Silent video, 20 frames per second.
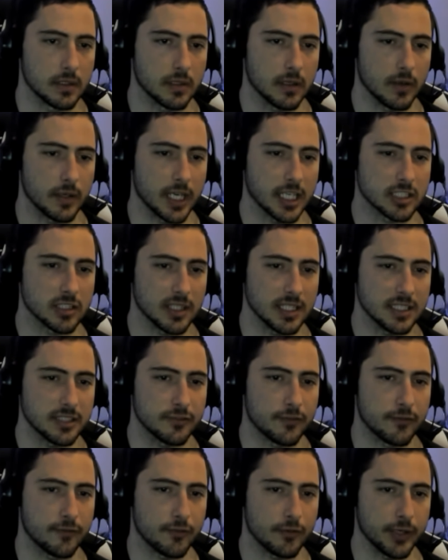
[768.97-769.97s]
Okay, so let's
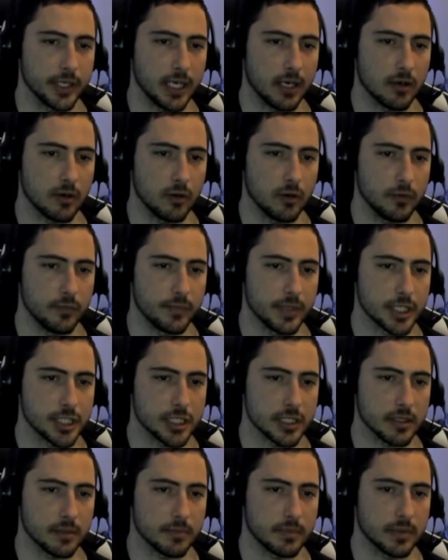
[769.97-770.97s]
free our own
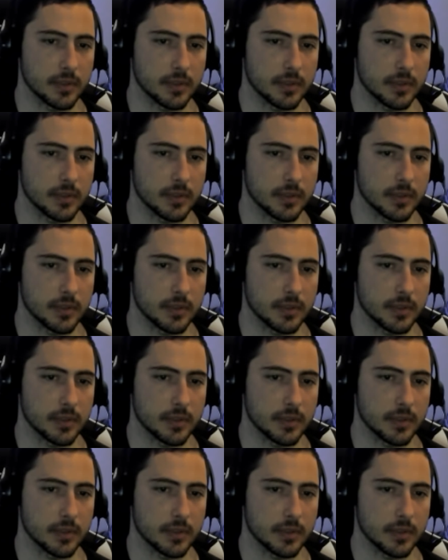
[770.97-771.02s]
bishop.